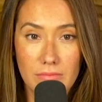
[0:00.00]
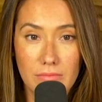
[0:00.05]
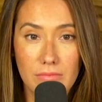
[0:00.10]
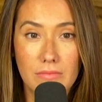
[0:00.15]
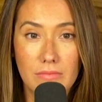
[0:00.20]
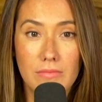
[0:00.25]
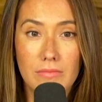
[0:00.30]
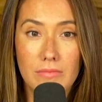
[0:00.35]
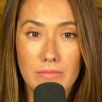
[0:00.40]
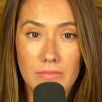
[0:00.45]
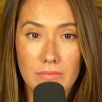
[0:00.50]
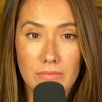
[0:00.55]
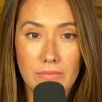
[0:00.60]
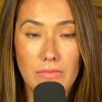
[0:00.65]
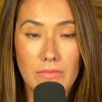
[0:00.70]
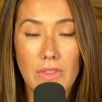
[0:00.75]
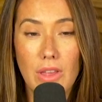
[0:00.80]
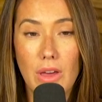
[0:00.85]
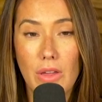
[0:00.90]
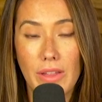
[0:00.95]
Mm-hmm.
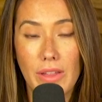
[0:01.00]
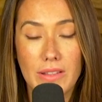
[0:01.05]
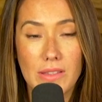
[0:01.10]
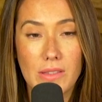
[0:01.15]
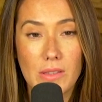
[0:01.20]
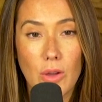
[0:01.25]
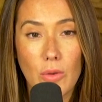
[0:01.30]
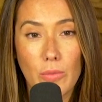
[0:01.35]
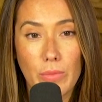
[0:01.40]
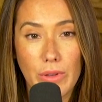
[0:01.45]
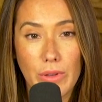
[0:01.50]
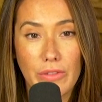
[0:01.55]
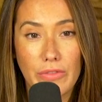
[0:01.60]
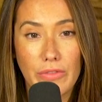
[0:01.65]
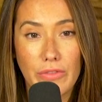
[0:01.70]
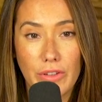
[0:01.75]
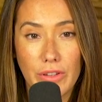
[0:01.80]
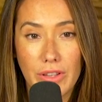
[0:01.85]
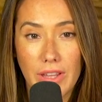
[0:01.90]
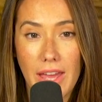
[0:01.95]
No, that's so
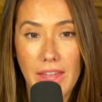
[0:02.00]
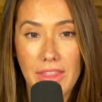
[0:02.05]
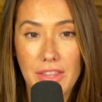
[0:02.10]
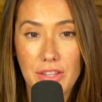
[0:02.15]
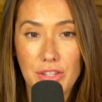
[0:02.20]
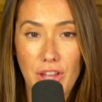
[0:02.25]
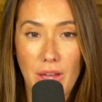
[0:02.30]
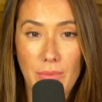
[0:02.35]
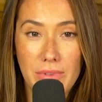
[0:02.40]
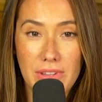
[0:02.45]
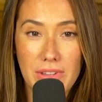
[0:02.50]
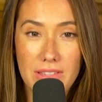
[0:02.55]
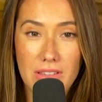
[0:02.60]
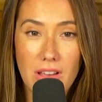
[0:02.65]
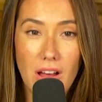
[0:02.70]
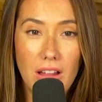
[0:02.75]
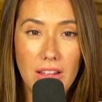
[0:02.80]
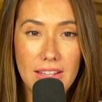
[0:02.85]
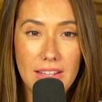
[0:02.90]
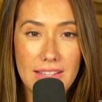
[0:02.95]
beautiful. Yeah, the Japanese
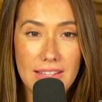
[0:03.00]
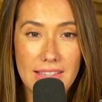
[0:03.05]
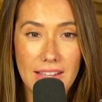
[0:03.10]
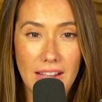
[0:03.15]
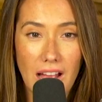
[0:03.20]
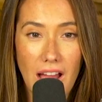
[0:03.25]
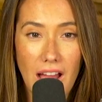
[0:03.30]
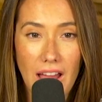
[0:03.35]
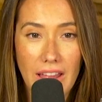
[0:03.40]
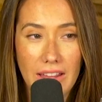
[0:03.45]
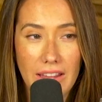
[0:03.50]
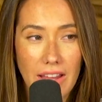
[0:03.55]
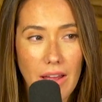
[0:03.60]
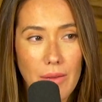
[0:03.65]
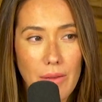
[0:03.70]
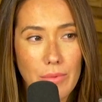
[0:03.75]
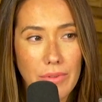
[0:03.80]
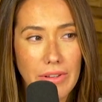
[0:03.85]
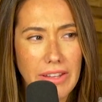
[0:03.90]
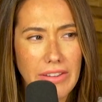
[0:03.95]
call it izakai,
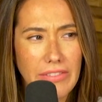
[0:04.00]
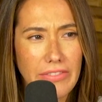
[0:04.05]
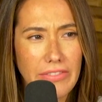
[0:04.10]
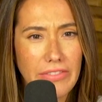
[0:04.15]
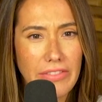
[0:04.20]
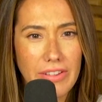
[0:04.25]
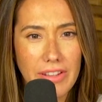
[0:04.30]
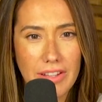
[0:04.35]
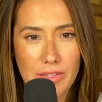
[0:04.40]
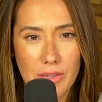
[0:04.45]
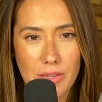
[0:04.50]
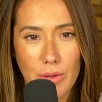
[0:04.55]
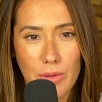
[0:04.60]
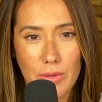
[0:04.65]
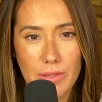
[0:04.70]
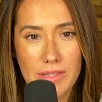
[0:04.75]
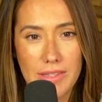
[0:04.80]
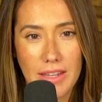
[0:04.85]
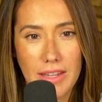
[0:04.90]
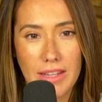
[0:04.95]
I believe. So
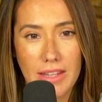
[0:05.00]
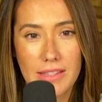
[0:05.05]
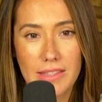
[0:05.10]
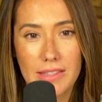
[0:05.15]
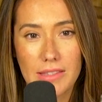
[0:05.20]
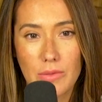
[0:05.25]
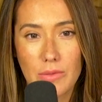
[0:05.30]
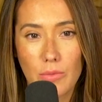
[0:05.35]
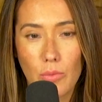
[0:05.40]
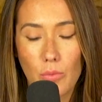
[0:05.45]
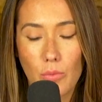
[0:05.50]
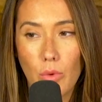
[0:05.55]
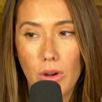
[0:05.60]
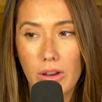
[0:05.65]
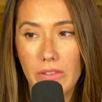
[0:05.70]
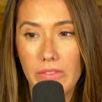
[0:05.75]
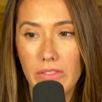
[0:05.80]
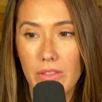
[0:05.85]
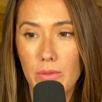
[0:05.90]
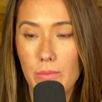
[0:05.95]
it's
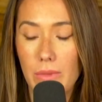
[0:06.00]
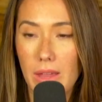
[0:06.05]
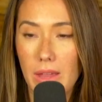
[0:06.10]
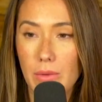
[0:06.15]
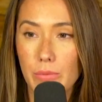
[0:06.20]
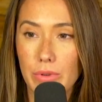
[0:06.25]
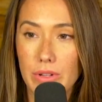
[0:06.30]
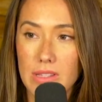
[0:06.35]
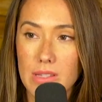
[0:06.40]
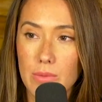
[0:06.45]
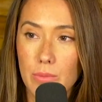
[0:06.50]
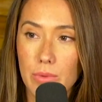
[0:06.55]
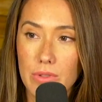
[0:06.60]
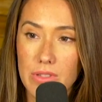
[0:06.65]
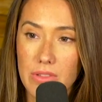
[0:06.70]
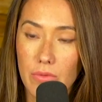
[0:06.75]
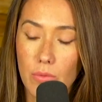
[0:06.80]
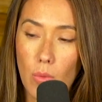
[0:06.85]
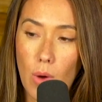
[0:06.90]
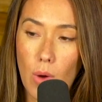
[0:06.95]
one of the main
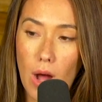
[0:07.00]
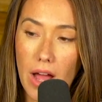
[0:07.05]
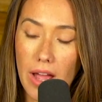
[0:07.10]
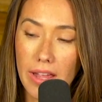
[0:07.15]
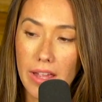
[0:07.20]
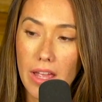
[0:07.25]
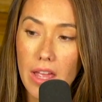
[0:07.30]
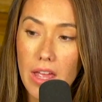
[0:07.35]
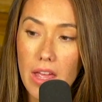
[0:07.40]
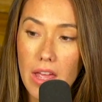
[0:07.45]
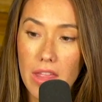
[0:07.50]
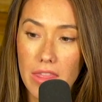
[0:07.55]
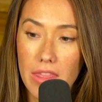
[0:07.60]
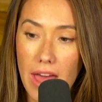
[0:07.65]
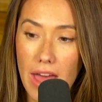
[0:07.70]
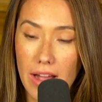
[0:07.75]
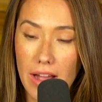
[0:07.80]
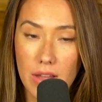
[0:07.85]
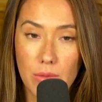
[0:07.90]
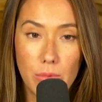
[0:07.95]
principles of why
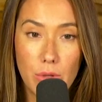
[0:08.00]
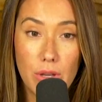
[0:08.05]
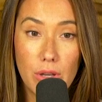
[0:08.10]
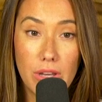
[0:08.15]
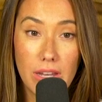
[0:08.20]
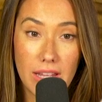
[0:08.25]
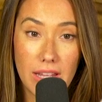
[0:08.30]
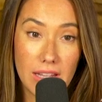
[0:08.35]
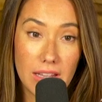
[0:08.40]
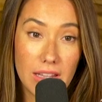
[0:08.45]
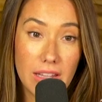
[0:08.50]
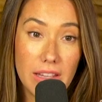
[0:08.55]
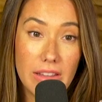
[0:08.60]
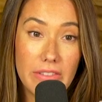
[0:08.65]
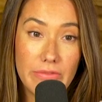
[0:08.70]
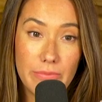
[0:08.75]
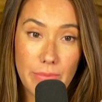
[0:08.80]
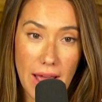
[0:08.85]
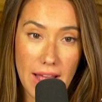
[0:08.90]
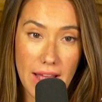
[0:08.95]
that community can
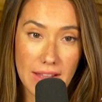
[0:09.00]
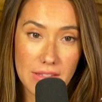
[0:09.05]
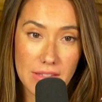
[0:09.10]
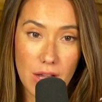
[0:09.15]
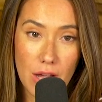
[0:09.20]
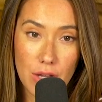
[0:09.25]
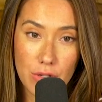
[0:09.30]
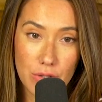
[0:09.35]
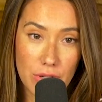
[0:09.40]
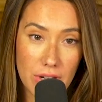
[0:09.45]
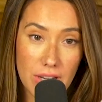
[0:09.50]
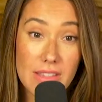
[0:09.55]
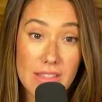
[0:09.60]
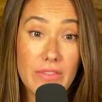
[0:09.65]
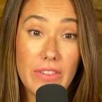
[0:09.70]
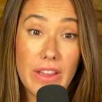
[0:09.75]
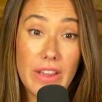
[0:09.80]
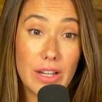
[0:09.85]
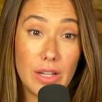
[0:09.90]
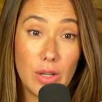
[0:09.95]
live past 100. And it's
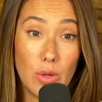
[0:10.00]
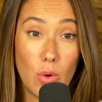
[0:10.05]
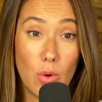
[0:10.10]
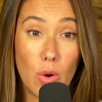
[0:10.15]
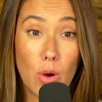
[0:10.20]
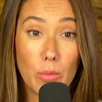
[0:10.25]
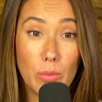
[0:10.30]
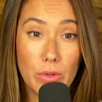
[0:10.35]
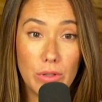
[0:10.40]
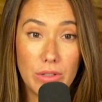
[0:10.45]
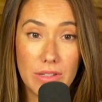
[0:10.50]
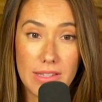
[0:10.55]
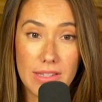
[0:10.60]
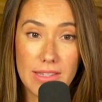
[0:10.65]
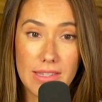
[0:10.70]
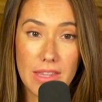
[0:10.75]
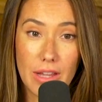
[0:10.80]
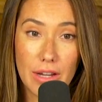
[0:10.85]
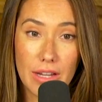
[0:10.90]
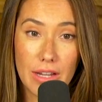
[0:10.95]
very normal.
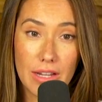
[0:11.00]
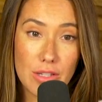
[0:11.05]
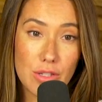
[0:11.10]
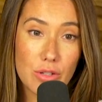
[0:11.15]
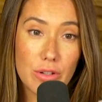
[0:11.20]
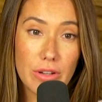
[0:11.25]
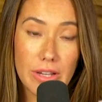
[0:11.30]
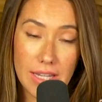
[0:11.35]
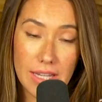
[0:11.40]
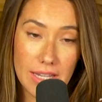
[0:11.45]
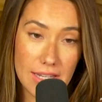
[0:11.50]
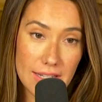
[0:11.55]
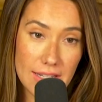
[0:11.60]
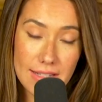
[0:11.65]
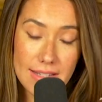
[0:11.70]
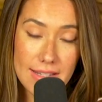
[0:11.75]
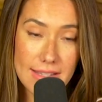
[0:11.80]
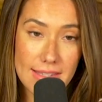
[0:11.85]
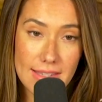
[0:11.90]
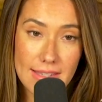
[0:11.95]
It's, they're integrated
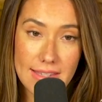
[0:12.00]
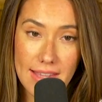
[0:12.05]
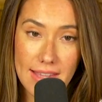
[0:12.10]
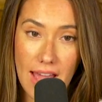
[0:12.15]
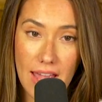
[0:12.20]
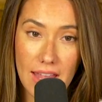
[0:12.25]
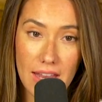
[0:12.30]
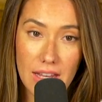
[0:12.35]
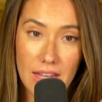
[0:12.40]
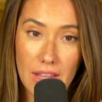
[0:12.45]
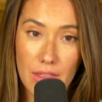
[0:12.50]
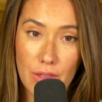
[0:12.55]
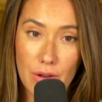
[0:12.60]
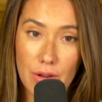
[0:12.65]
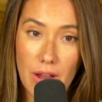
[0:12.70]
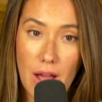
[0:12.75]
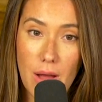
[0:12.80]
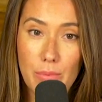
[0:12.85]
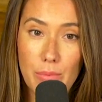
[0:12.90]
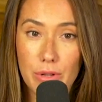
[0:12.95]
into society. They're
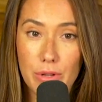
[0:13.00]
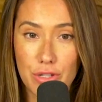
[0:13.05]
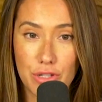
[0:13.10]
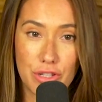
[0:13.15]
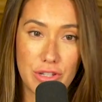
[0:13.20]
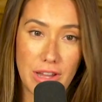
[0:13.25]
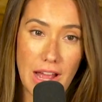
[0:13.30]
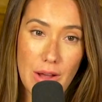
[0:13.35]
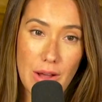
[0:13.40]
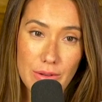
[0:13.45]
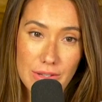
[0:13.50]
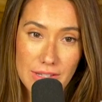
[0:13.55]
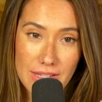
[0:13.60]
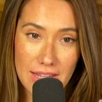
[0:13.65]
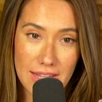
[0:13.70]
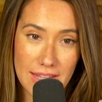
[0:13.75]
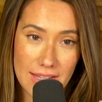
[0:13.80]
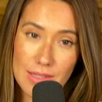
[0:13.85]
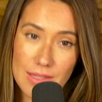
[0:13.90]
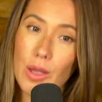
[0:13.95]
not pushed out into
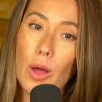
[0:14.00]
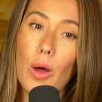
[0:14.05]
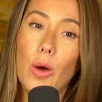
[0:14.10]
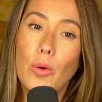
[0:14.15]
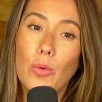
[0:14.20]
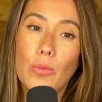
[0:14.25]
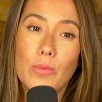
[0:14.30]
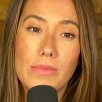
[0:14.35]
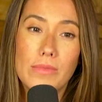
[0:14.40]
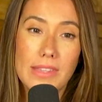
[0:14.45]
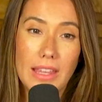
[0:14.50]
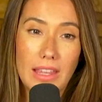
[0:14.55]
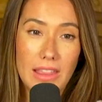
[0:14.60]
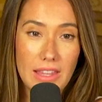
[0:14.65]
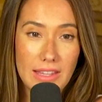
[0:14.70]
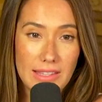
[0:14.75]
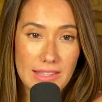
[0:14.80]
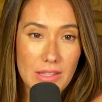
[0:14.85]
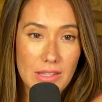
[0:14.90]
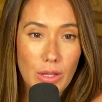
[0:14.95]
these homes. Like,
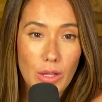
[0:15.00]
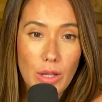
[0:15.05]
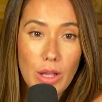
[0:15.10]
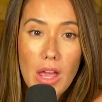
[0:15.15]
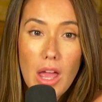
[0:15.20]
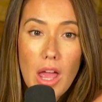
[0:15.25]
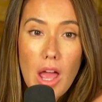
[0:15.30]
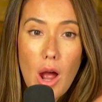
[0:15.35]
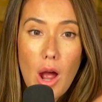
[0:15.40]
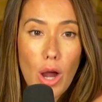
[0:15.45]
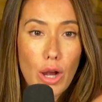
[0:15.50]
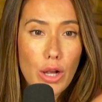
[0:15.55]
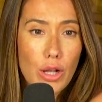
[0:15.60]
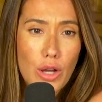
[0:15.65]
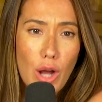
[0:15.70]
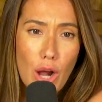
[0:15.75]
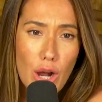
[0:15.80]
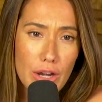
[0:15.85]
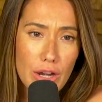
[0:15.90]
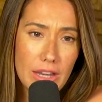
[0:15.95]
they still are
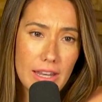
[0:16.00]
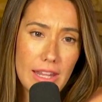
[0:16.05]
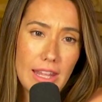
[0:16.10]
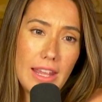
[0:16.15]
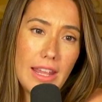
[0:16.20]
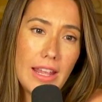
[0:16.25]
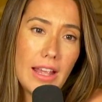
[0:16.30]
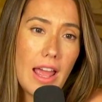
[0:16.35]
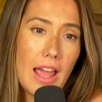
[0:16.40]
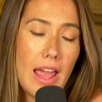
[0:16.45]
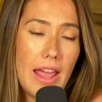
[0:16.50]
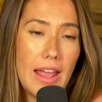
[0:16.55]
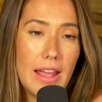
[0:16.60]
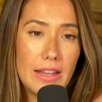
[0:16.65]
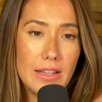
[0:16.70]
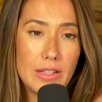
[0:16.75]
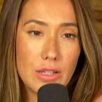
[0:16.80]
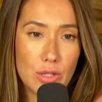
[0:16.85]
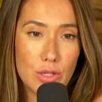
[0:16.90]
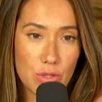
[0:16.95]
gardening
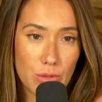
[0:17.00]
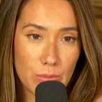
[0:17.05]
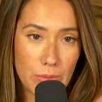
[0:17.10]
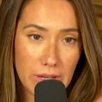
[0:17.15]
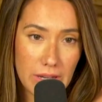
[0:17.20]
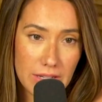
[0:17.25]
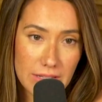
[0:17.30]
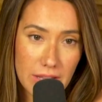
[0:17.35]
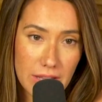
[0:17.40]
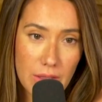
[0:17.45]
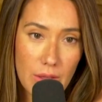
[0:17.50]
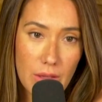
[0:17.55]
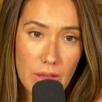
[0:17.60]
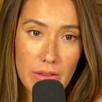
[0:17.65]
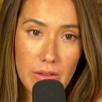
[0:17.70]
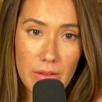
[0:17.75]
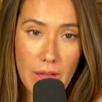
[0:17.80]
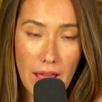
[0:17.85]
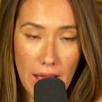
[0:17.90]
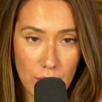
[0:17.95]
and contributing to
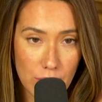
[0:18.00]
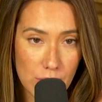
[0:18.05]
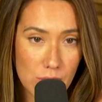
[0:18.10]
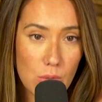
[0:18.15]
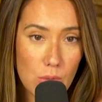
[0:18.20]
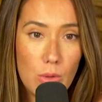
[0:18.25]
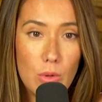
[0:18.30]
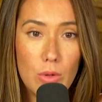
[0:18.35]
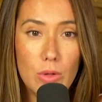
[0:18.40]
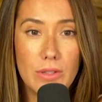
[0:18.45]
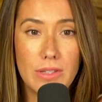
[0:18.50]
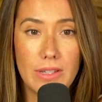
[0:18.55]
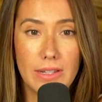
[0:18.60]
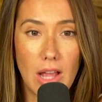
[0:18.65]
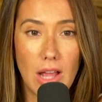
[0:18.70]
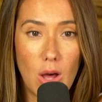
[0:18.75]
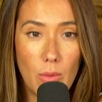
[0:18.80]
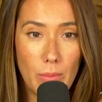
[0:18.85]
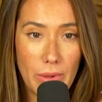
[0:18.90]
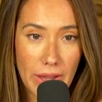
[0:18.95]
the household and
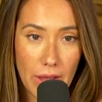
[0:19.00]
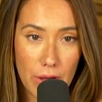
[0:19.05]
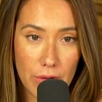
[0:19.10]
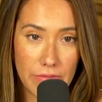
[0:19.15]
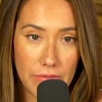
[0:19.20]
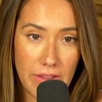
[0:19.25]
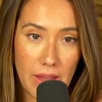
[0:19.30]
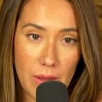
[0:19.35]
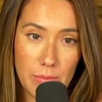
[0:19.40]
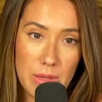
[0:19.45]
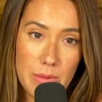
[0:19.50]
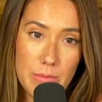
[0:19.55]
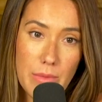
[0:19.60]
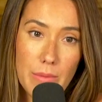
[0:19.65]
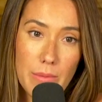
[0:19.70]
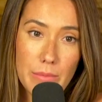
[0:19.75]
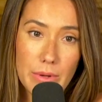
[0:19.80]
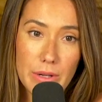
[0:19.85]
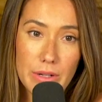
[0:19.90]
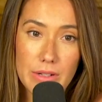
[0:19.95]
helping out family
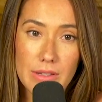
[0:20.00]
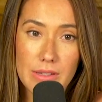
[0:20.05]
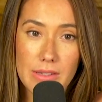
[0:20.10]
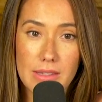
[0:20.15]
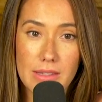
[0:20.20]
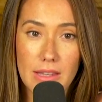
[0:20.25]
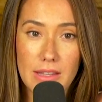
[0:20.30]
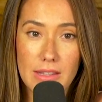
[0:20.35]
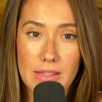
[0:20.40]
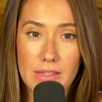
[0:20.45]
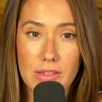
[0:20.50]
members.